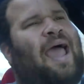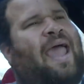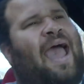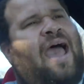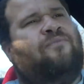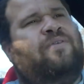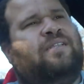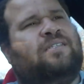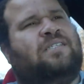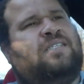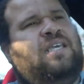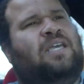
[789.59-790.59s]
haven't
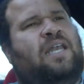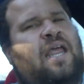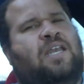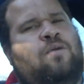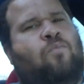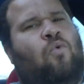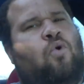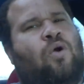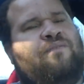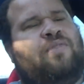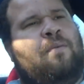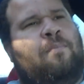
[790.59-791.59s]
seen any
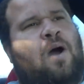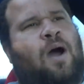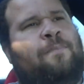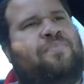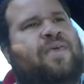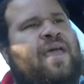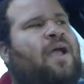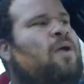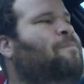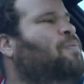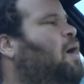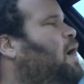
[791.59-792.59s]
more of them up there,
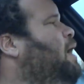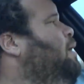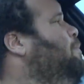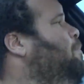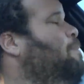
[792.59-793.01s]
but